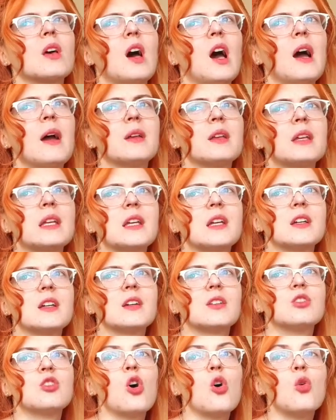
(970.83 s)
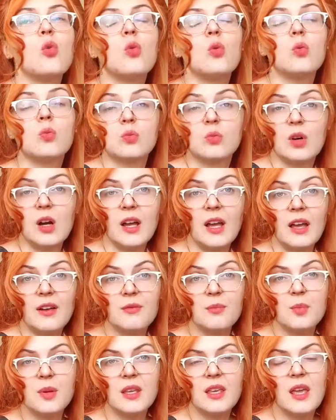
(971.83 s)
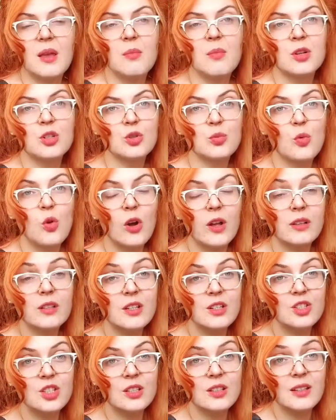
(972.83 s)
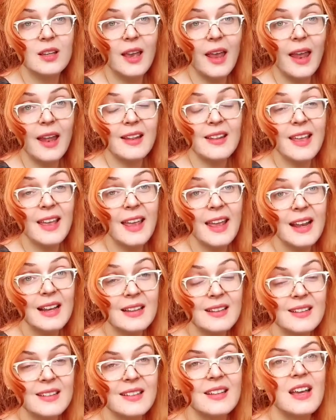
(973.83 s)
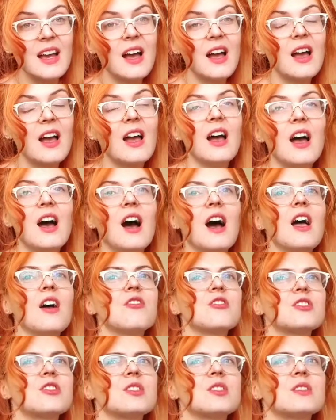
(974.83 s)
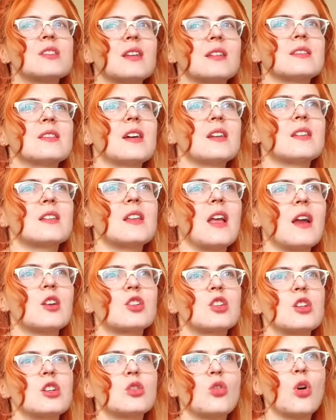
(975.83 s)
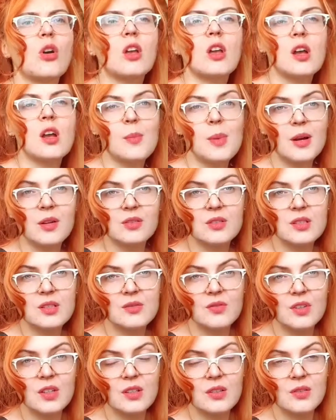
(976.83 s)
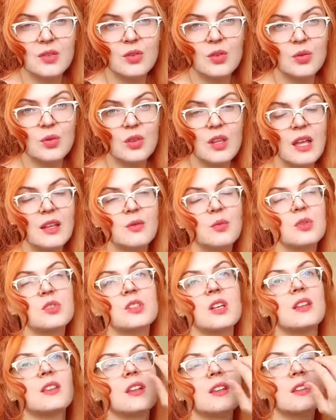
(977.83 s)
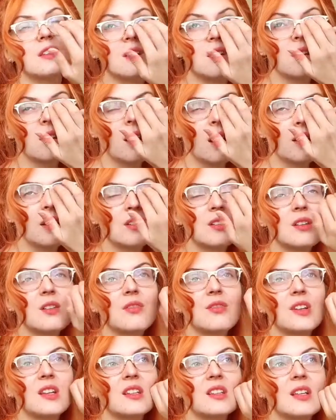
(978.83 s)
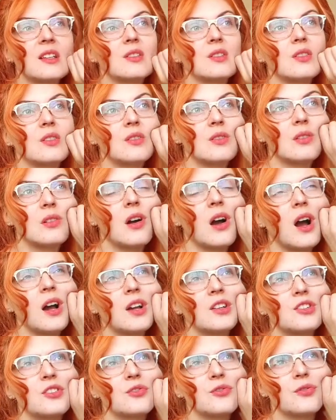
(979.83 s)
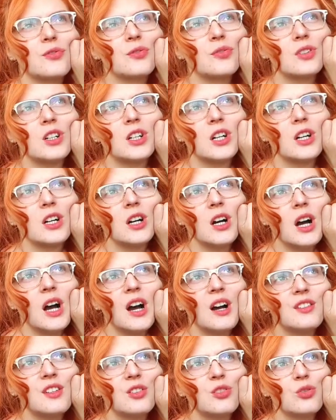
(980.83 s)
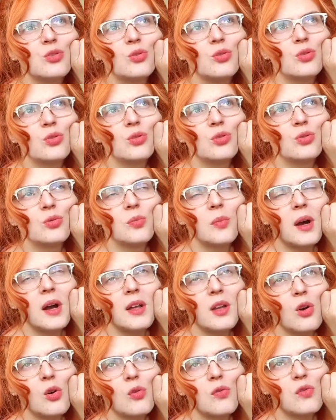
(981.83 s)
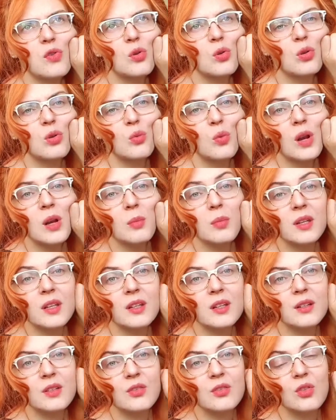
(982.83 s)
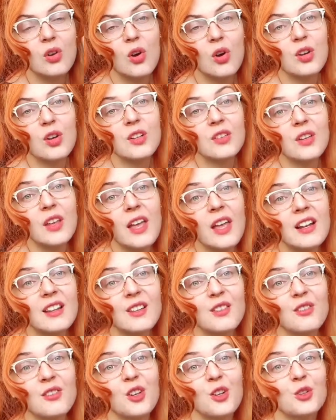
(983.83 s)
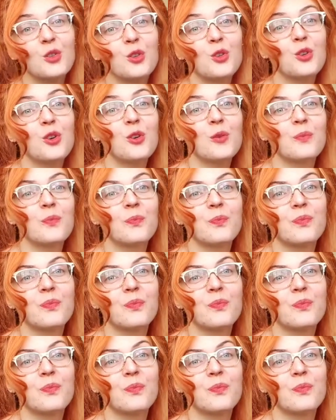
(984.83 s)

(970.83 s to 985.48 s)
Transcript: I know I have become much more energetic and healthy ever since I started actually talking about these things. So that was another thing that kind of added to my overall well-being. So it's a healthy thing to do.